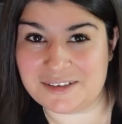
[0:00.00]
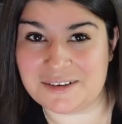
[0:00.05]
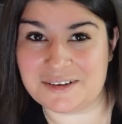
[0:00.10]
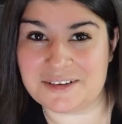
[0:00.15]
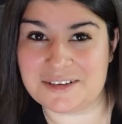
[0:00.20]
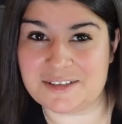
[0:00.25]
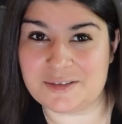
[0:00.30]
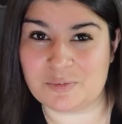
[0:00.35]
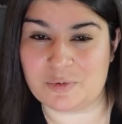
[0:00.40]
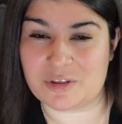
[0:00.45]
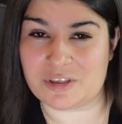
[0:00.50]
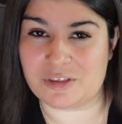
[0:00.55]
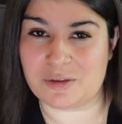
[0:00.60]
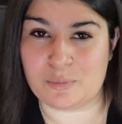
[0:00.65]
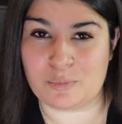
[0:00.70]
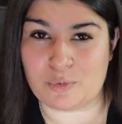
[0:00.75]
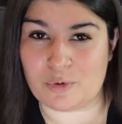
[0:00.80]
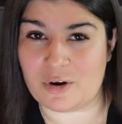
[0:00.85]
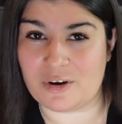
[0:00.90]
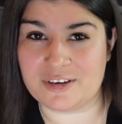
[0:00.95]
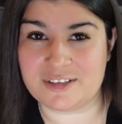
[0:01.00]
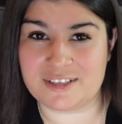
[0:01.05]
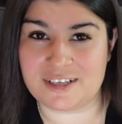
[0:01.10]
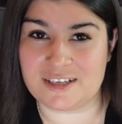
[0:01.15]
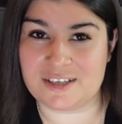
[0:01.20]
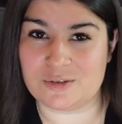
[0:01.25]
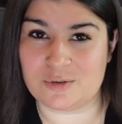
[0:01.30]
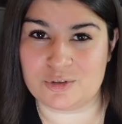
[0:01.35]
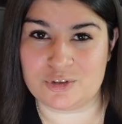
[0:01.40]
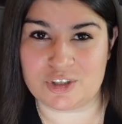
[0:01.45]
does with the
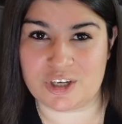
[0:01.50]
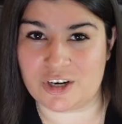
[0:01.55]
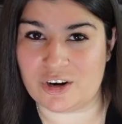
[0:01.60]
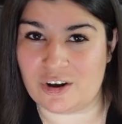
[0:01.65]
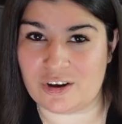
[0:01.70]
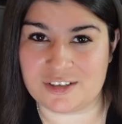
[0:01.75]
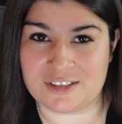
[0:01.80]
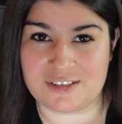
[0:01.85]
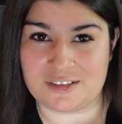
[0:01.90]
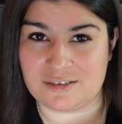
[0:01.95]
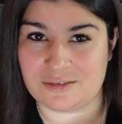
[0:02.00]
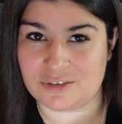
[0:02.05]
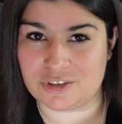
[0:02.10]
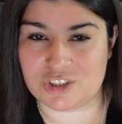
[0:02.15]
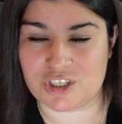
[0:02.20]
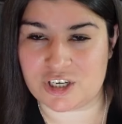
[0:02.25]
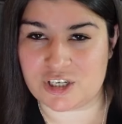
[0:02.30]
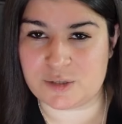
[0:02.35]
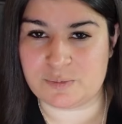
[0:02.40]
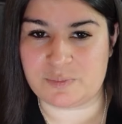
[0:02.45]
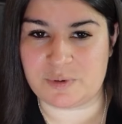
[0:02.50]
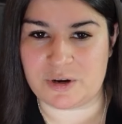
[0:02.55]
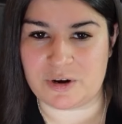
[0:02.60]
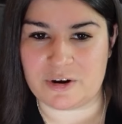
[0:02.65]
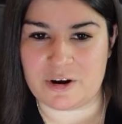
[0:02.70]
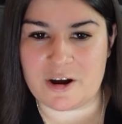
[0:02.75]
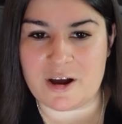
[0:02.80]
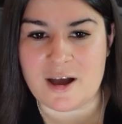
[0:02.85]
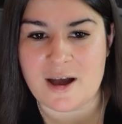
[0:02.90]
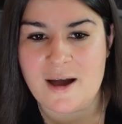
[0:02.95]
Brontes or Jane Austen or
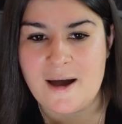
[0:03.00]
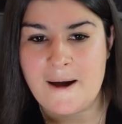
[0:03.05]
Shakespeare.